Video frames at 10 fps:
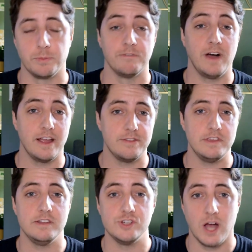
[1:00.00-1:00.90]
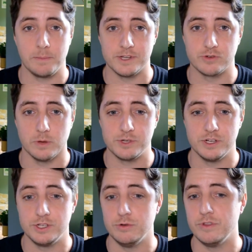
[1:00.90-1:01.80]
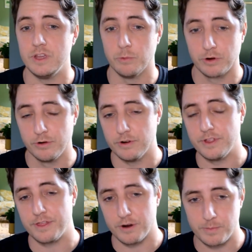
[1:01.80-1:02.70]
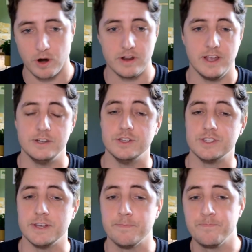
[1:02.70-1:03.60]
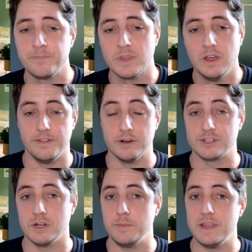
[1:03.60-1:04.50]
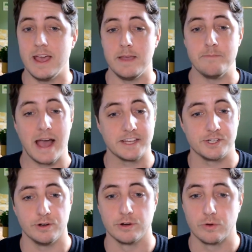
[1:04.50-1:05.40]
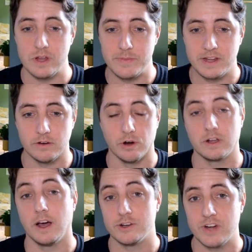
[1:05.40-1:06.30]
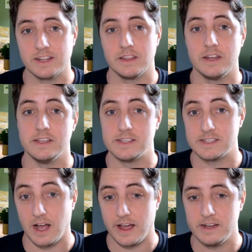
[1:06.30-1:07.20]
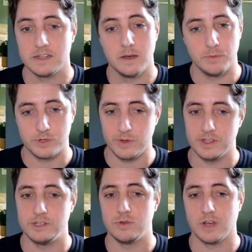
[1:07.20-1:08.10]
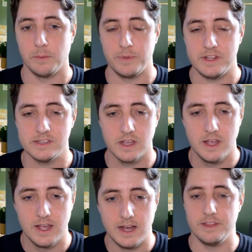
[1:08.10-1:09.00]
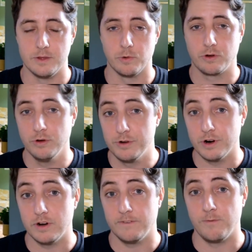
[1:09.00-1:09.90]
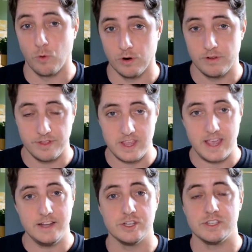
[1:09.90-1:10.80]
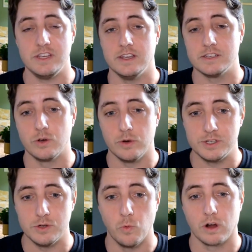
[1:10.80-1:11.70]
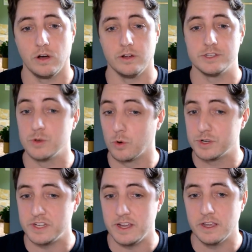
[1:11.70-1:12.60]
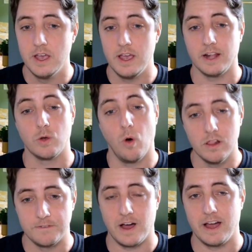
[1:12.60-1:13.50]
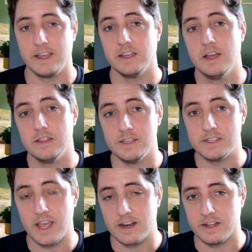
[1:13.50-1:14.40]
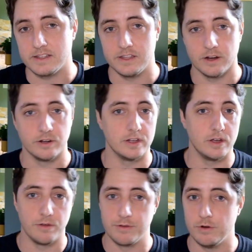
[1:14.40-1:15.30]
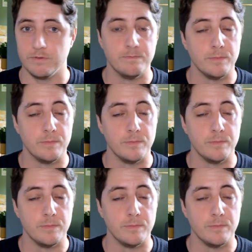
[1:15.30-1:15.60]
provide the job description to the recruiter, the third party agency. There's going to be a master agreement or a contract that is signed between the two companies. Then the recruiter for the agency is going to work on sourcing and qualifying these candidates. They're going to go through